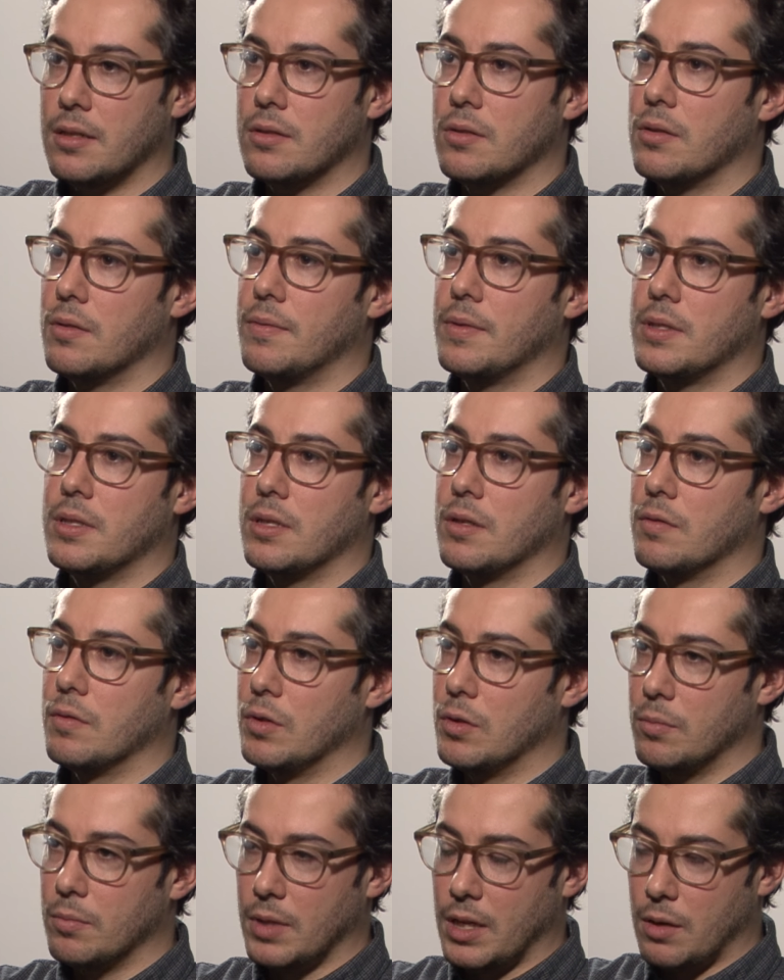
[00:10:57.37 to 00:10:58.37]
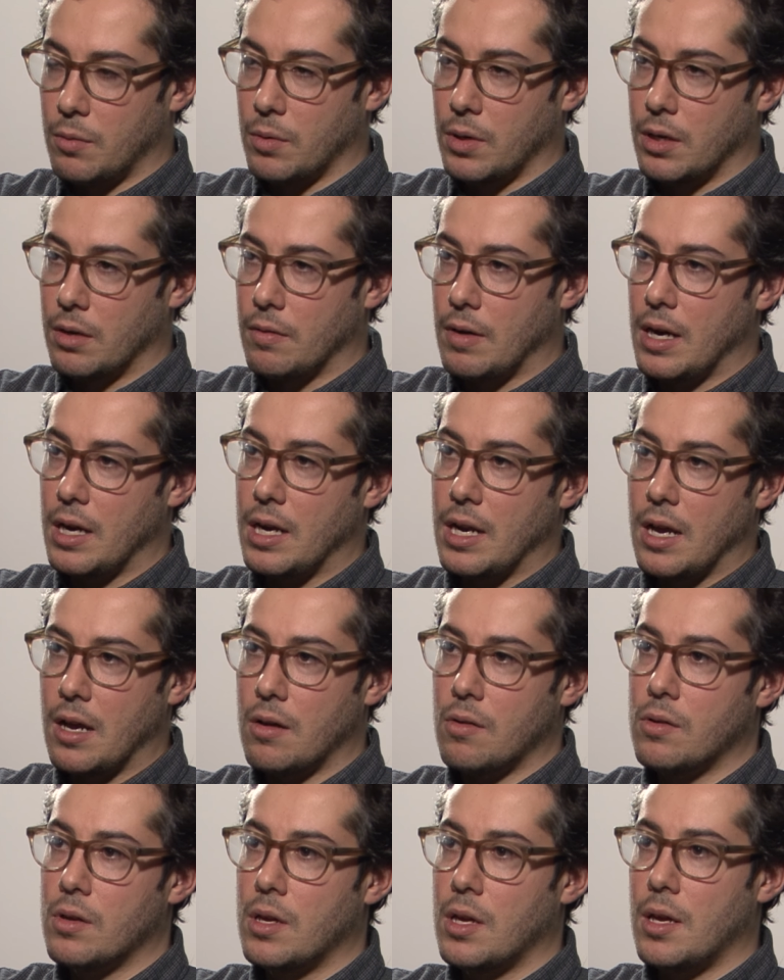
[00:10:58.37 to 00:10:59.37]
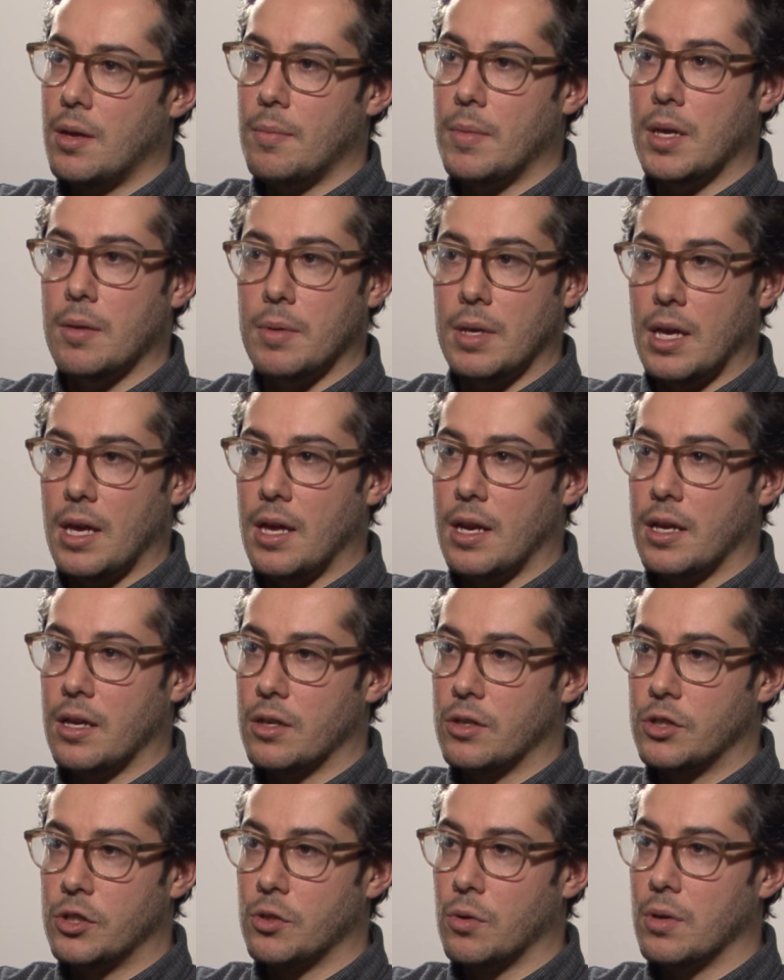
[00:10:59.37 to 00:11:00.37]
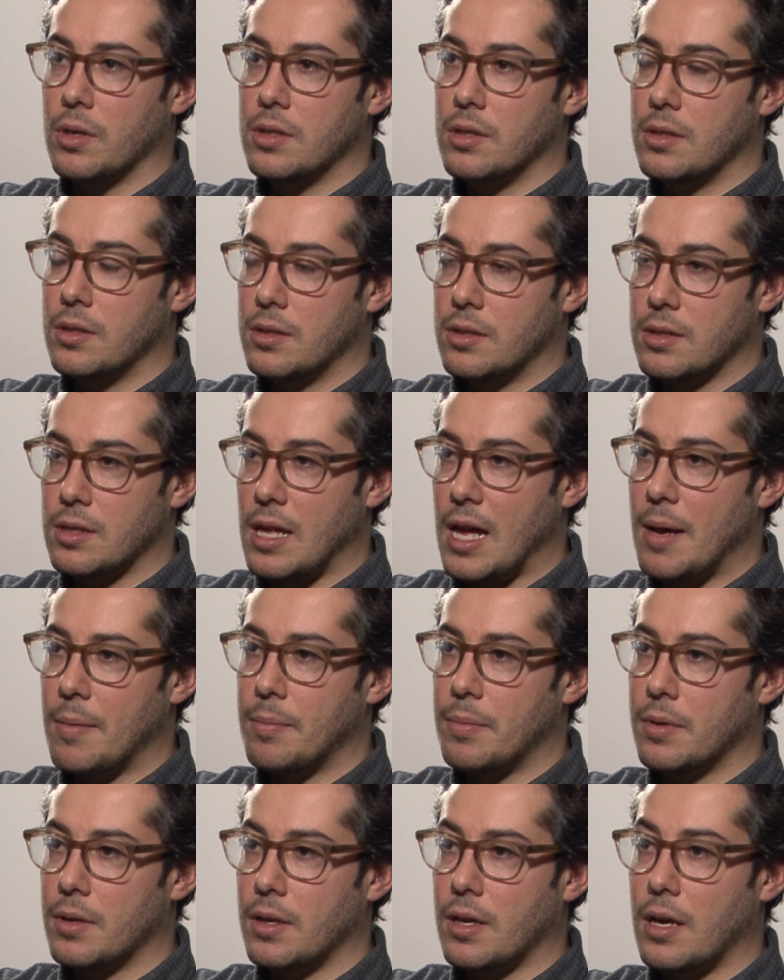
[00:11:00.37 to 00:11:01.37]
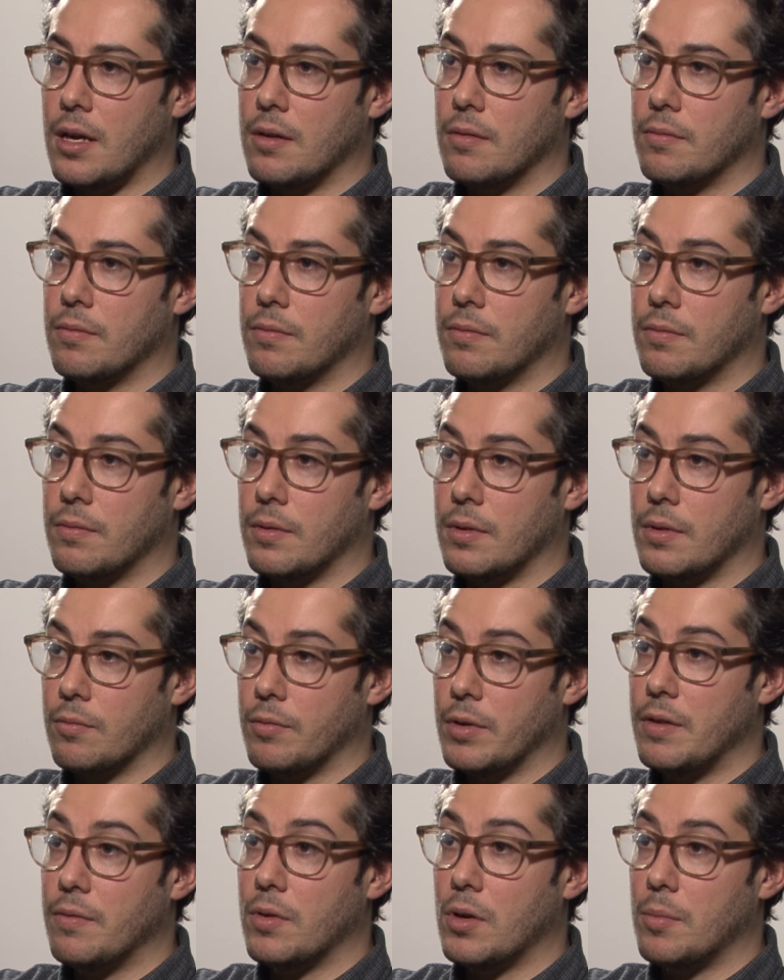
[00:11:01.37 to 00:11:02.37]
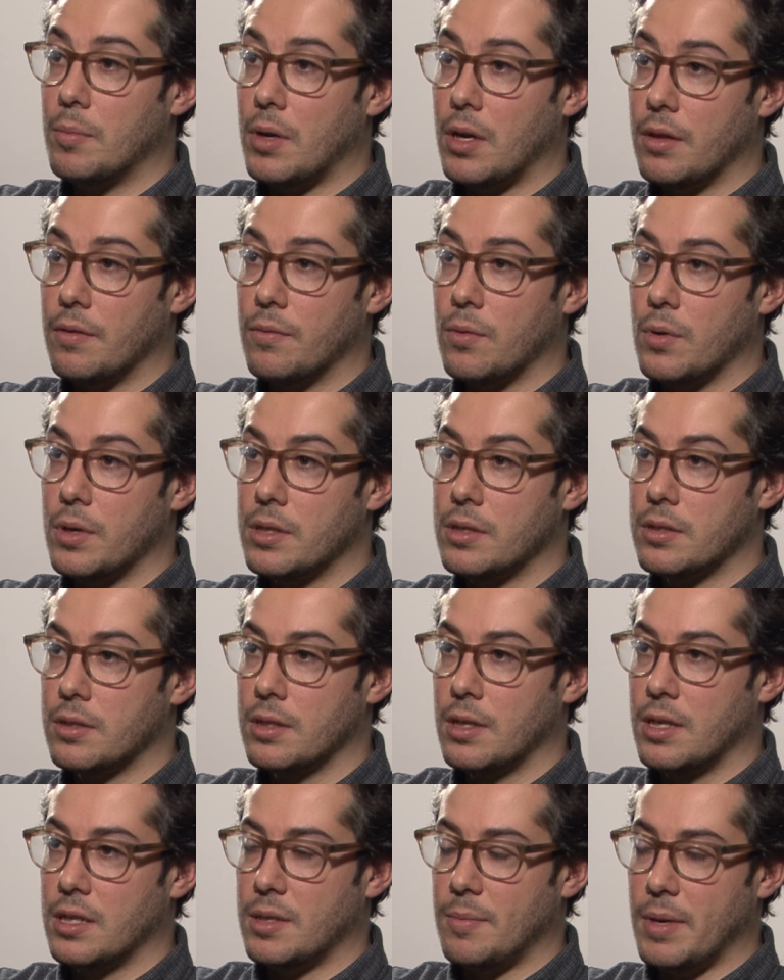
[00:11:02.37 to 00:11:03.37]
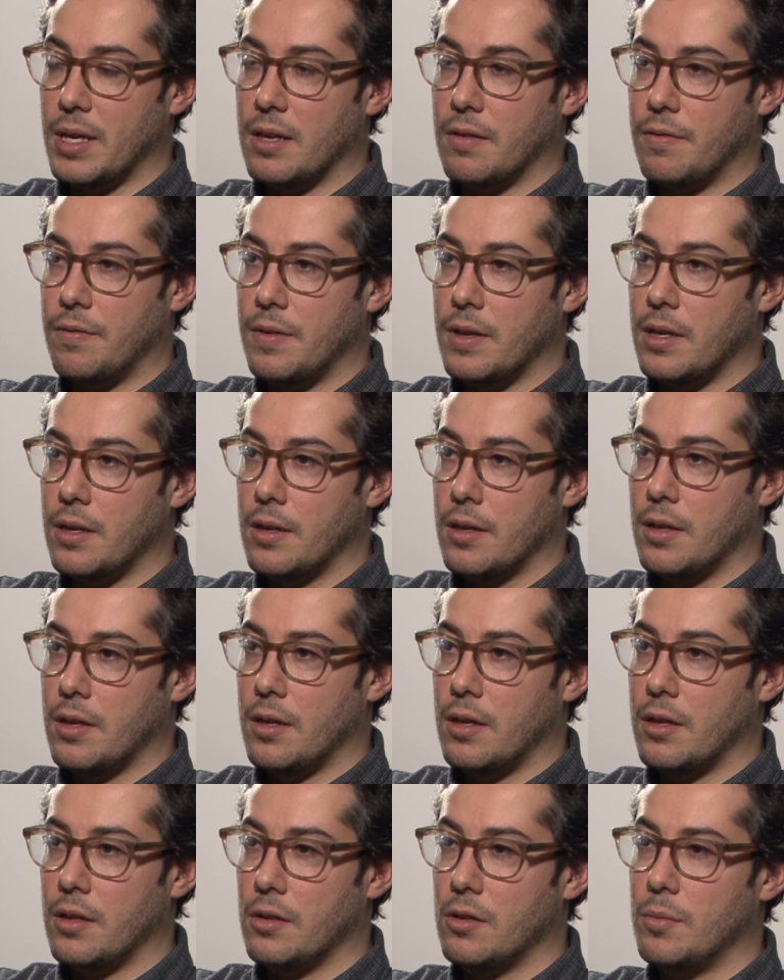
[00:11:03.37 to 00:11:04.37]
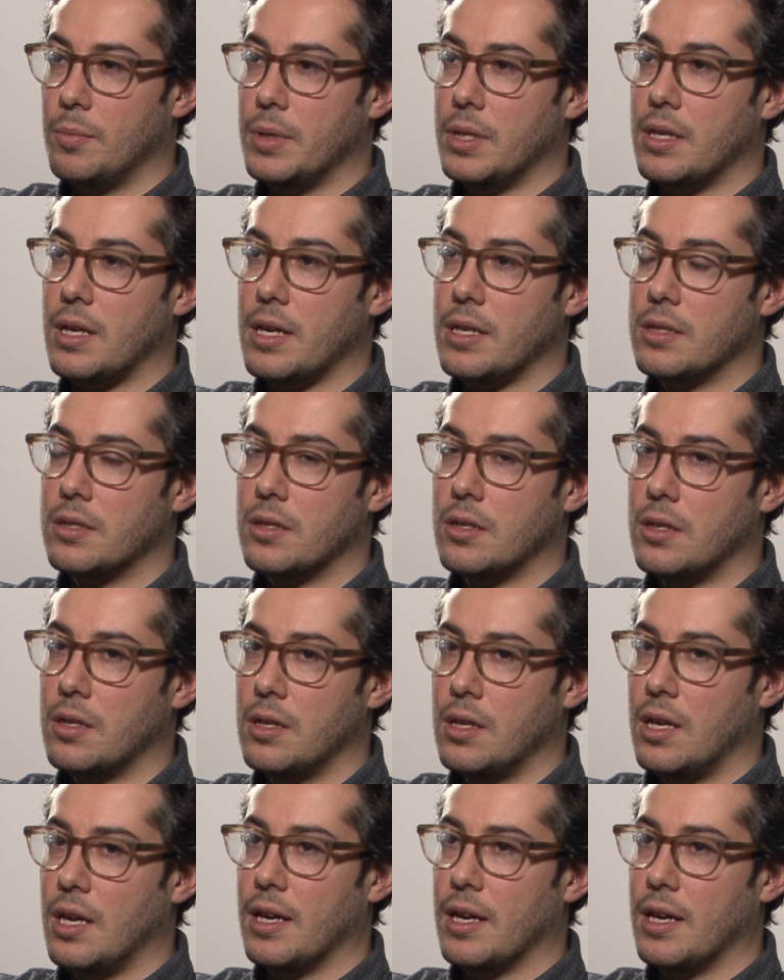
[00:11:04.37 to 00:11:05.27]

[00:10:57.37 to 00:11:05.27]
So if it's in a room like we're in right now, maybe adding a short slap kind of reverb on the voice to make it fit a little bit nicer.